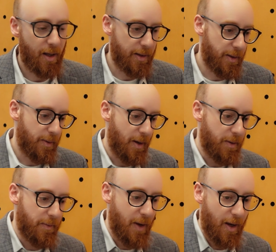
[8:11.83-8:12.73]
And so now
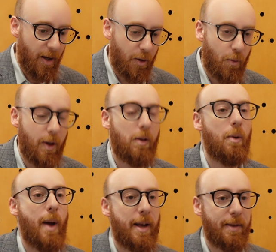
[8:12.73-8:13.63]
you've got a critical
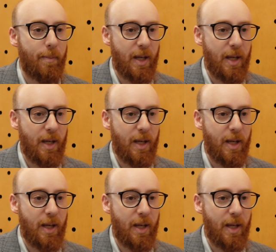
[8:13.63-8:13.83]
mass of